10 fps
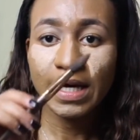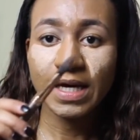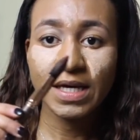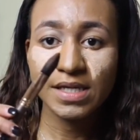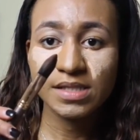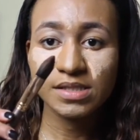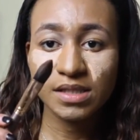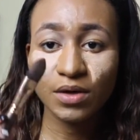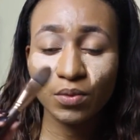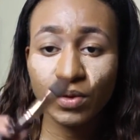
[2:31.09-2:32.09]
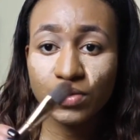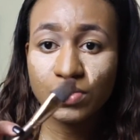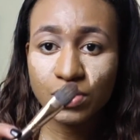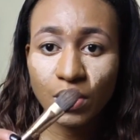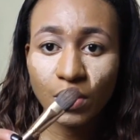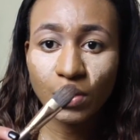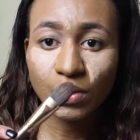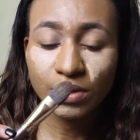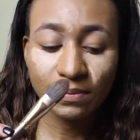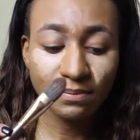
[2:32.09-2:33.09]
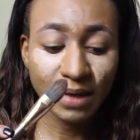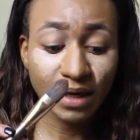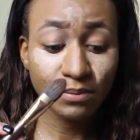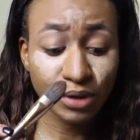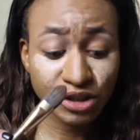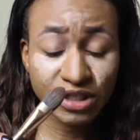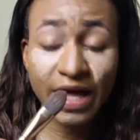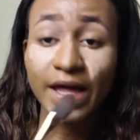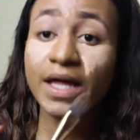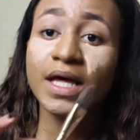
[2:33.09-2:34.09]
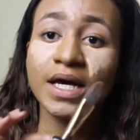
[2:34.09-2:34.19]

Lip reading: is the Rose Gold Makeup Brush Set,